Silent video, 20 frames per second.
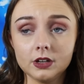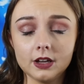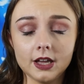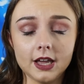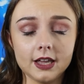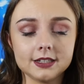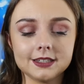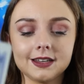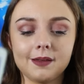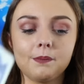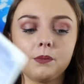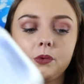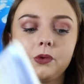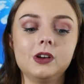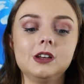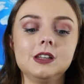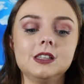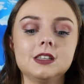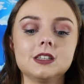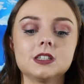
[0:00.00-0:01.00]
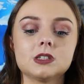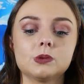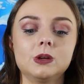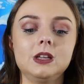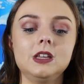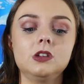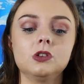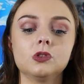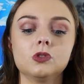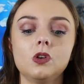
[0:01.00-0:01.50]
at some point in this
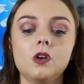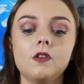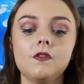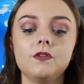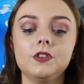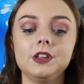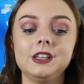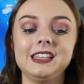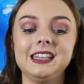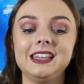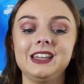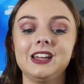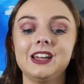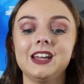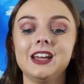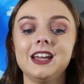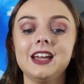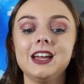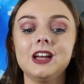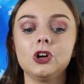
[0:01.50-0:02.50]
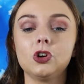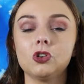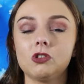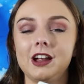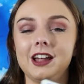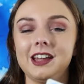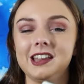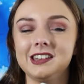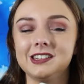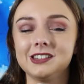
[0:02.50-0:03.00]
week. You're not feeling
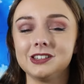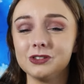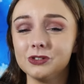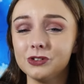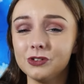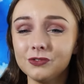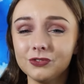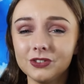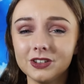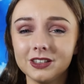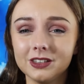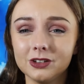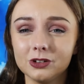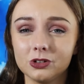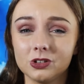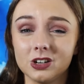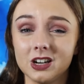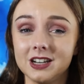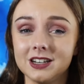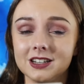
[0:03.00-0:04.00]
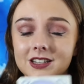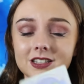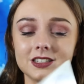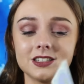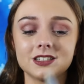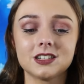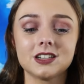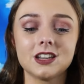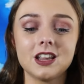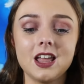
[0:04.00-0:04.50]
grand. You're not feeling the
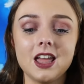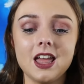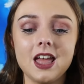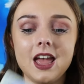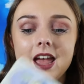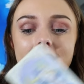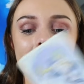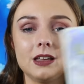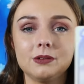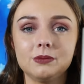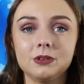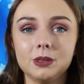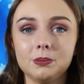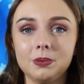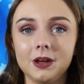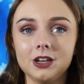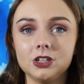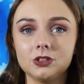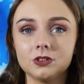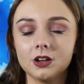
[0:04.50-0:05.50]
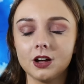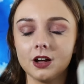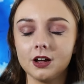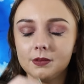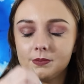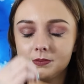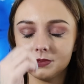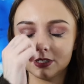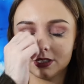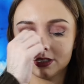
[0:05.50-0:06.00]
greatest. And then with the Page of
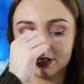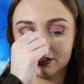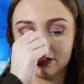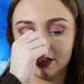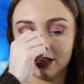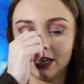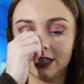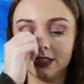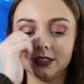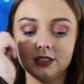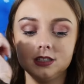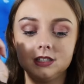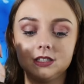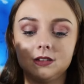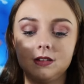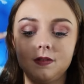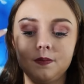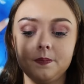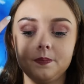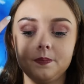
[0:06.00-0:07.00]
Cups, it's...